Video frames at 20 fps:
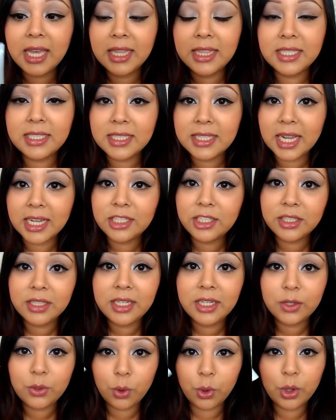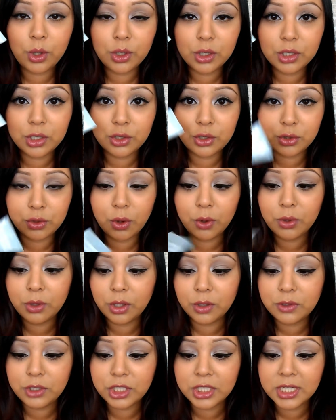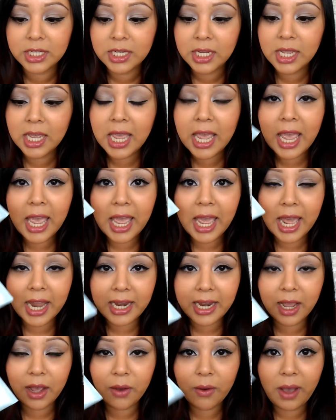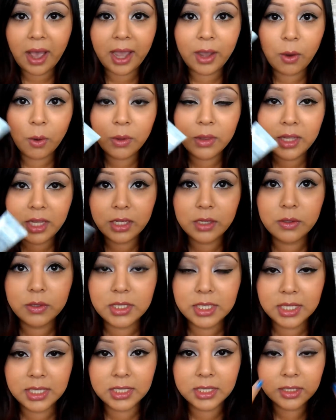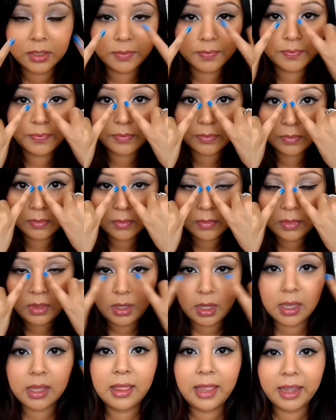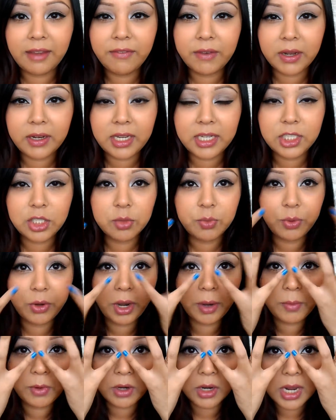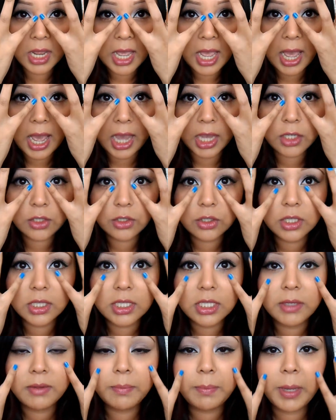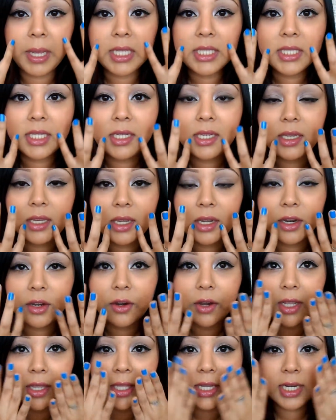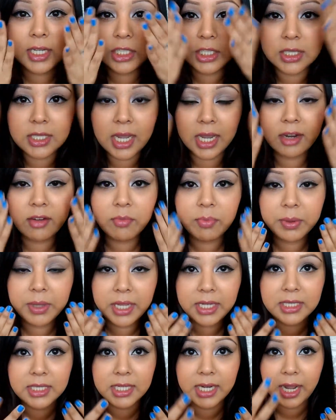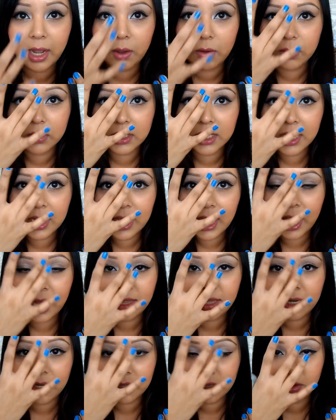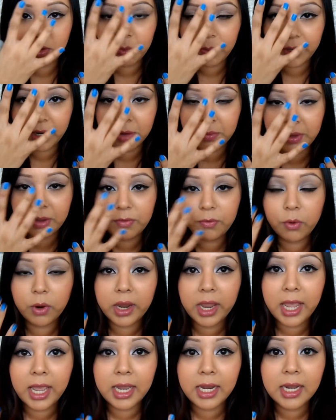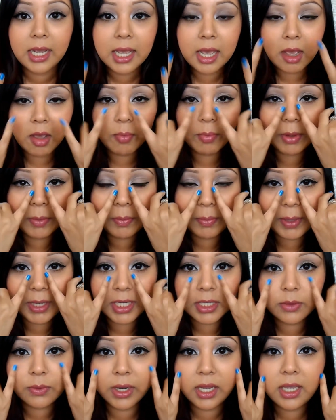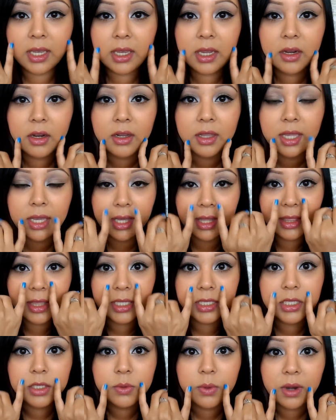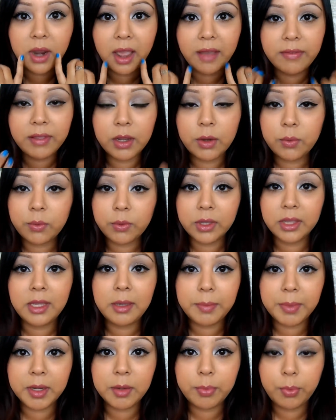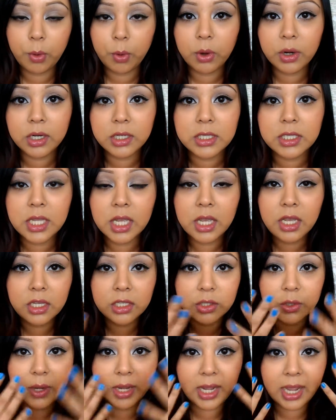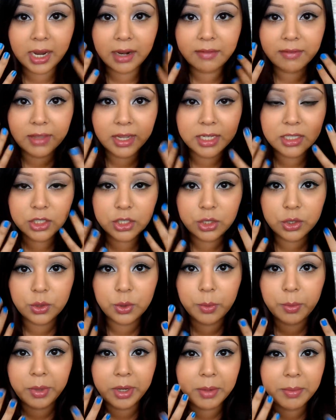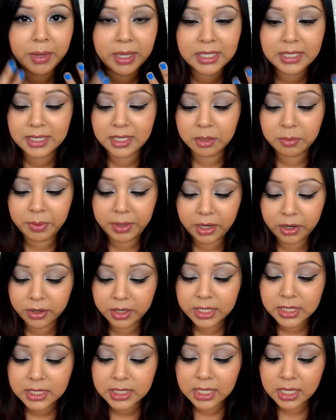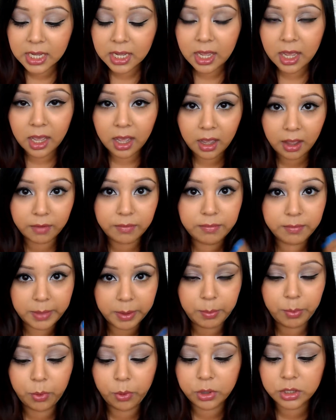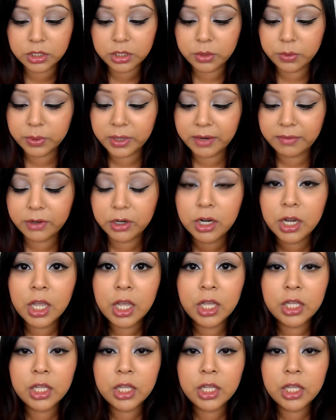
This is actually an oil control lotion. And now I only use this like foundation primer. I usually base it here and then I just kind of blend it out and then a little bit on my forehead. But because right here, like this is where I have like really big pores. So I kind of like to minimize the appearance of my pores or whatever.